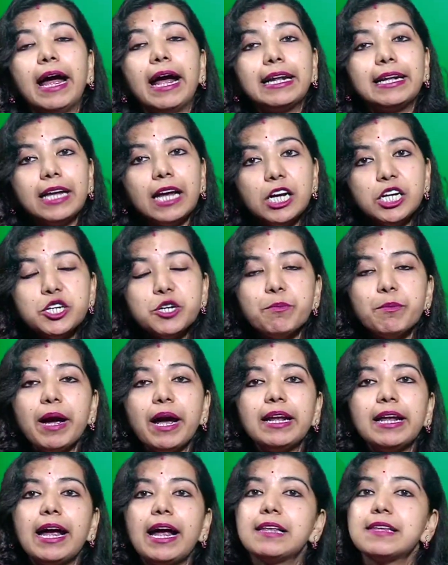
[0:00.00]

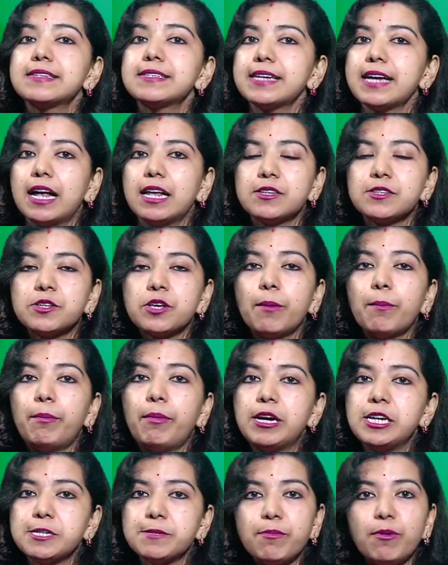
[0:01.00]
attachment and sense of
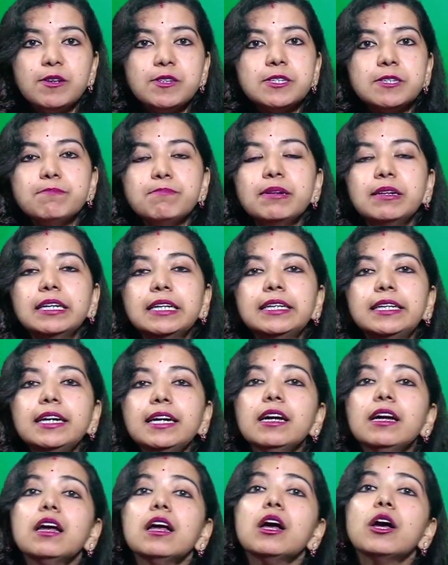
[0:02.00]

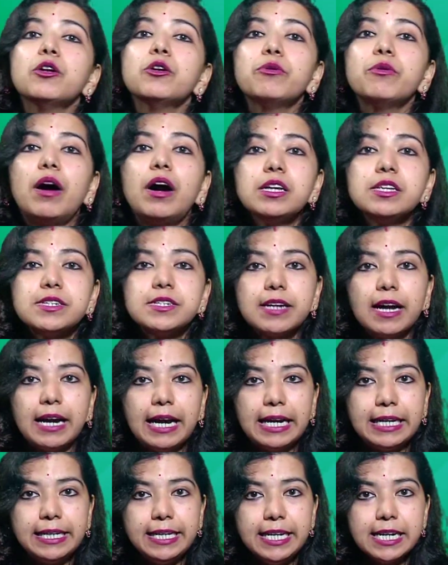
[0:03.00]
responsibility towards the
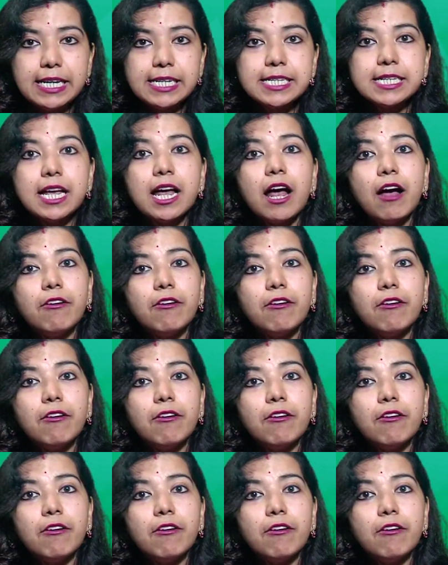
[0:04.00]
ethics,